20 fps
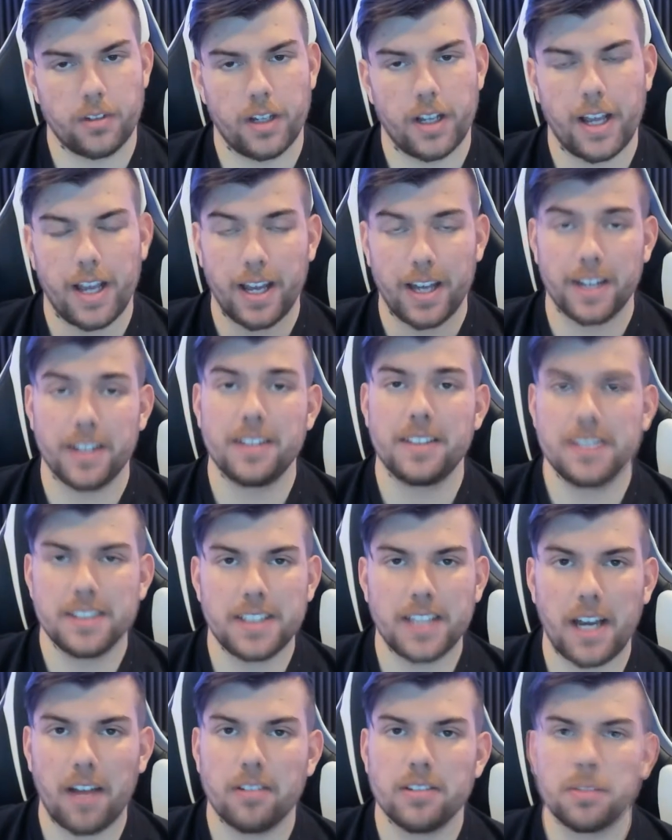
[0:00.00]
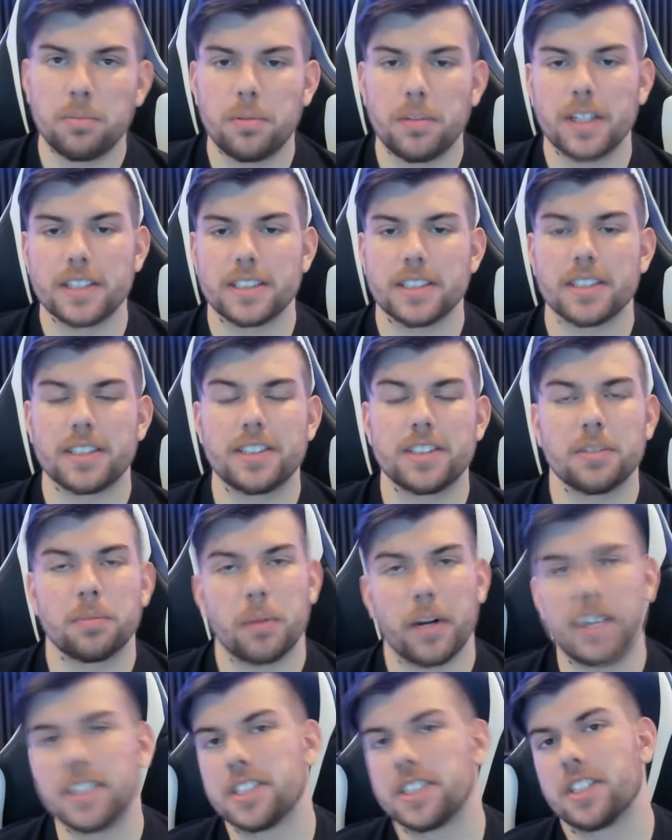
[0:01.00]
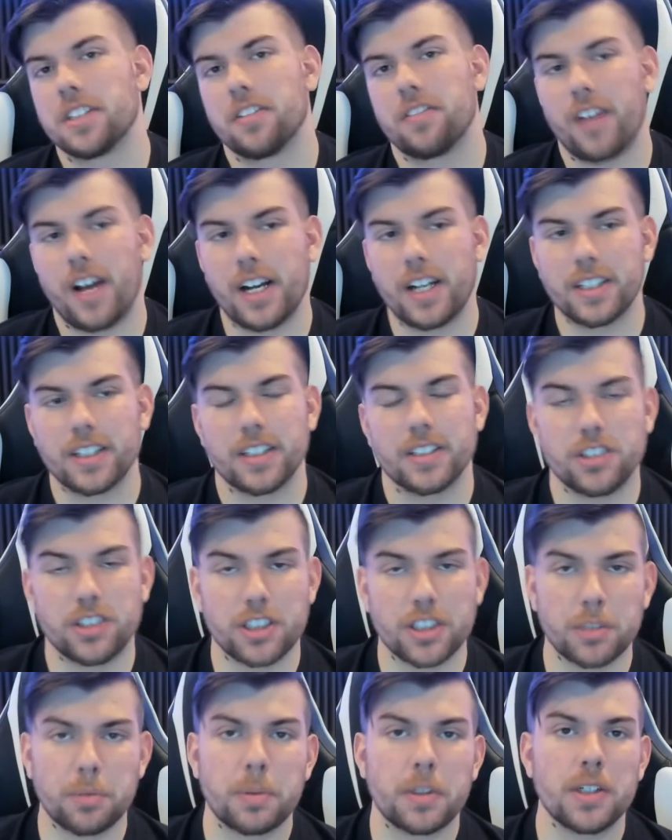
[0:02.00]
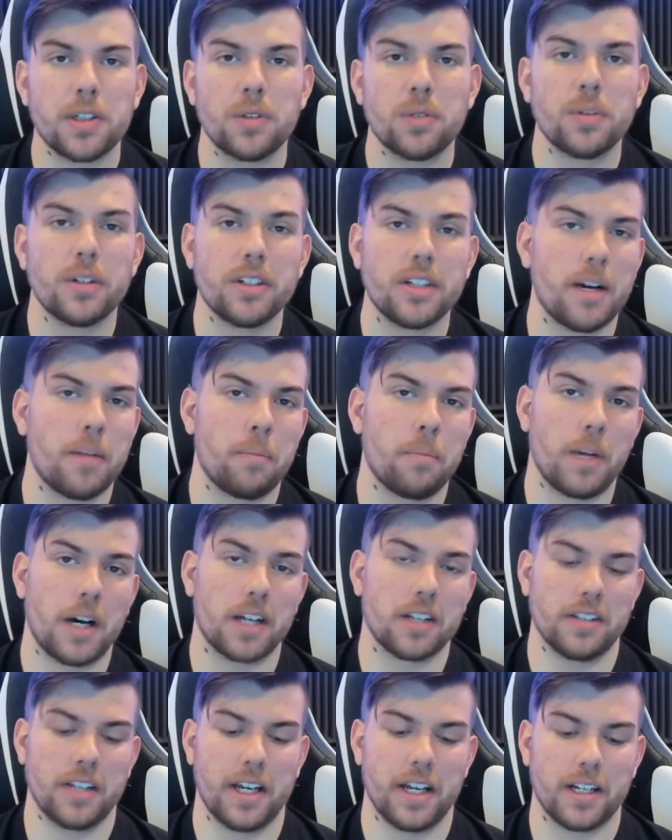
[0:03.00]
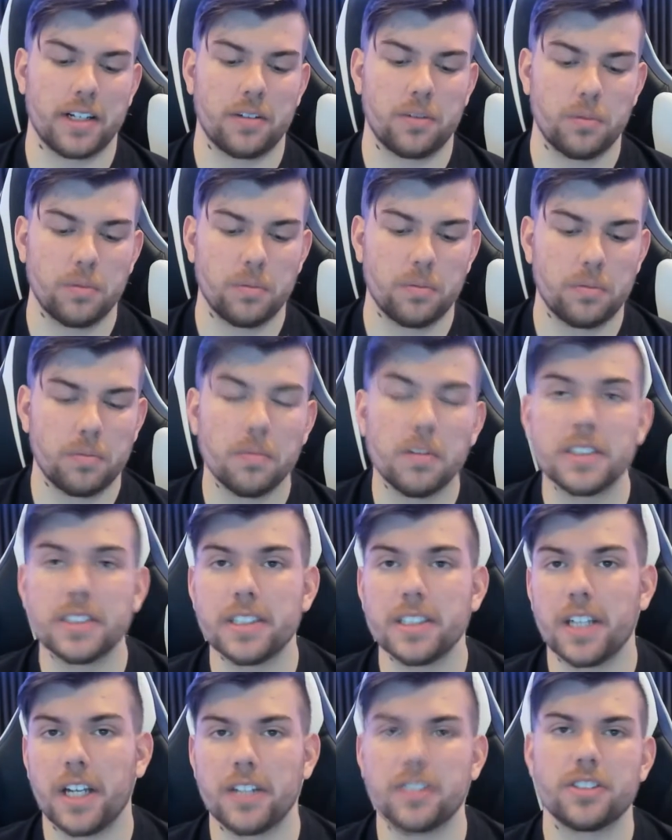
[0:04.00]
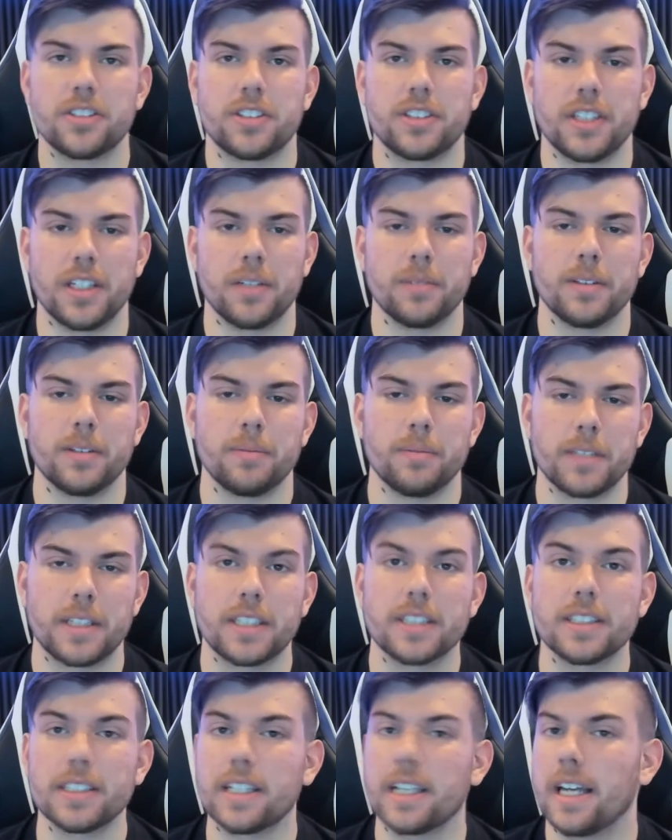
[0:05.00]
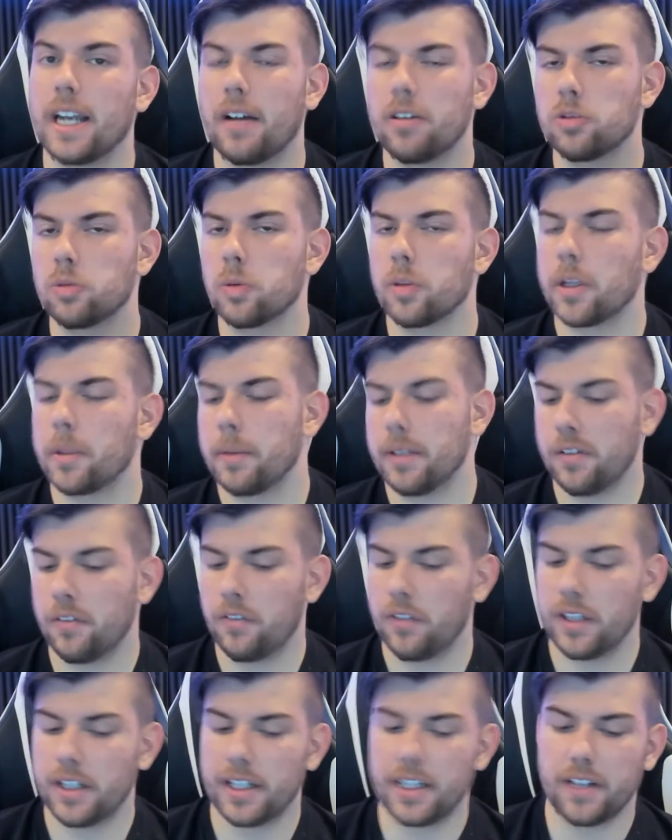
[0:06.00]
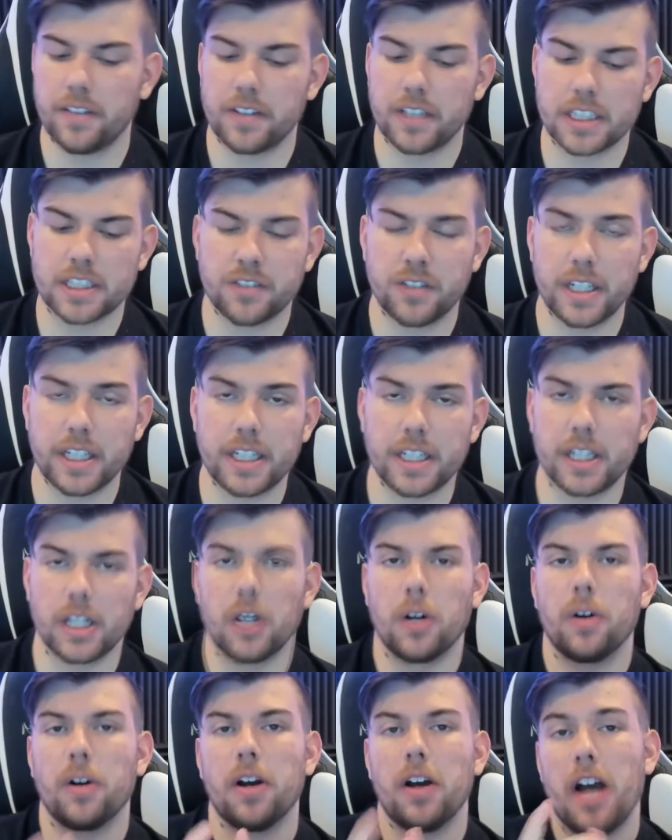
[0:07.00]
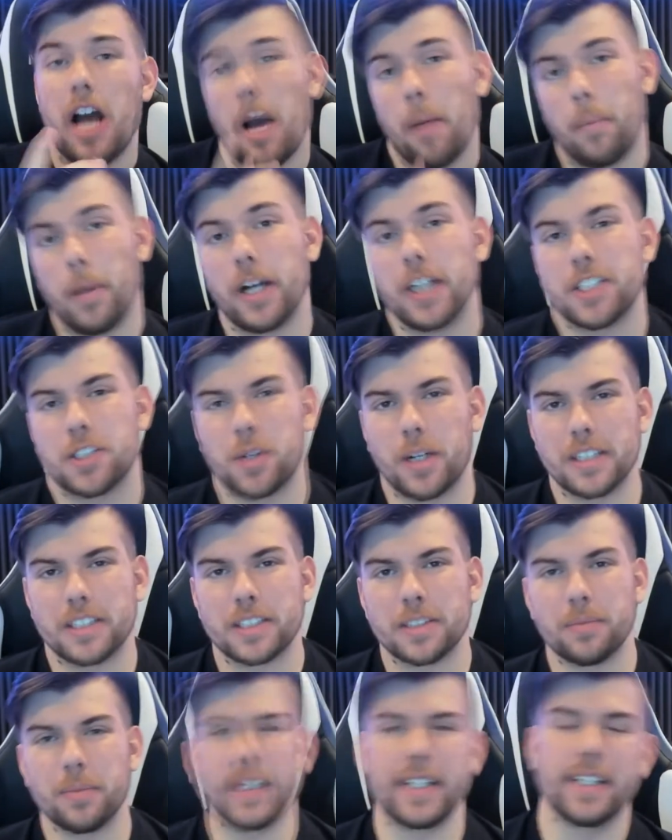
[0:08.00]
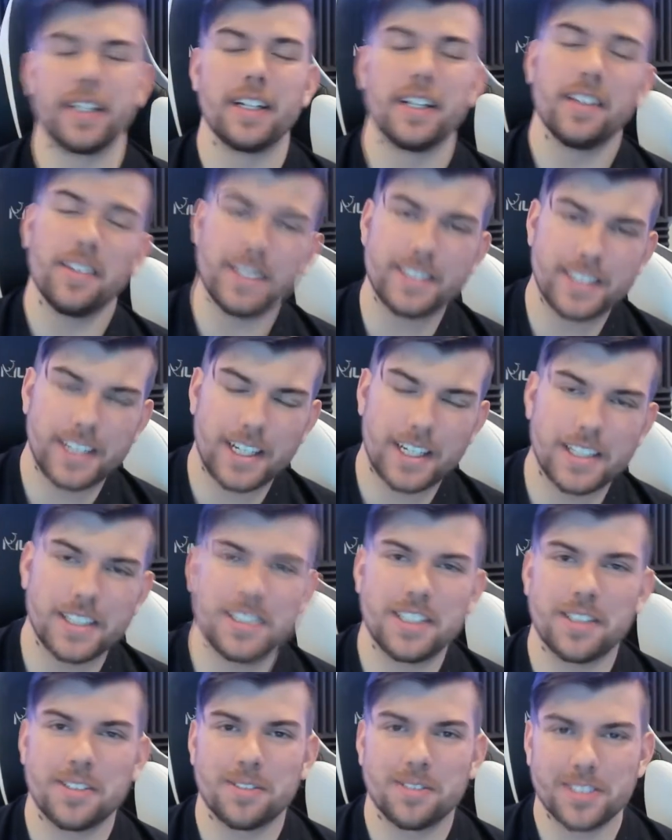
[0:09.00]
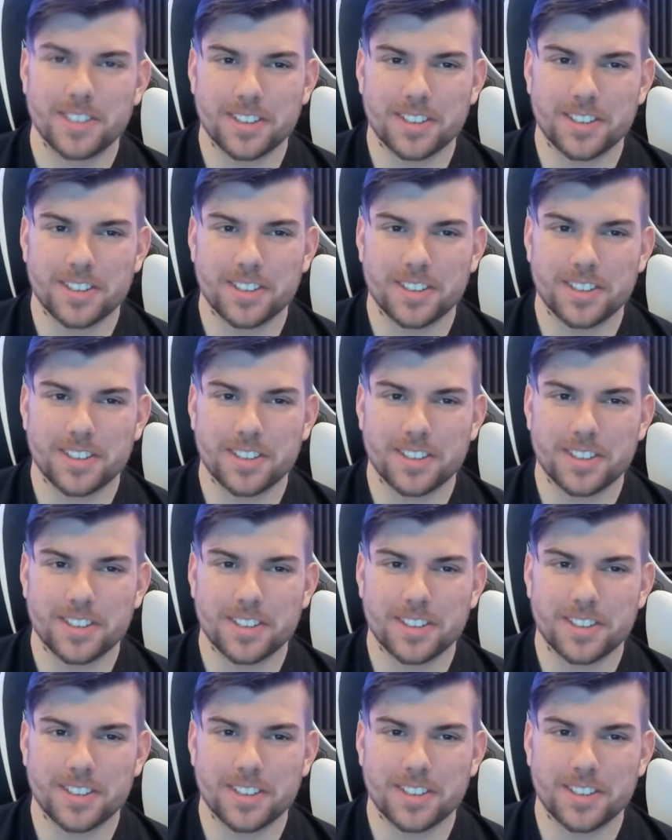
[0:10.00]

And to say I was pleasantly surprised in the fact that the GPU would not bottleneck was an understatement, because again, I was worried about the validity of this video, but trust me, let's get into the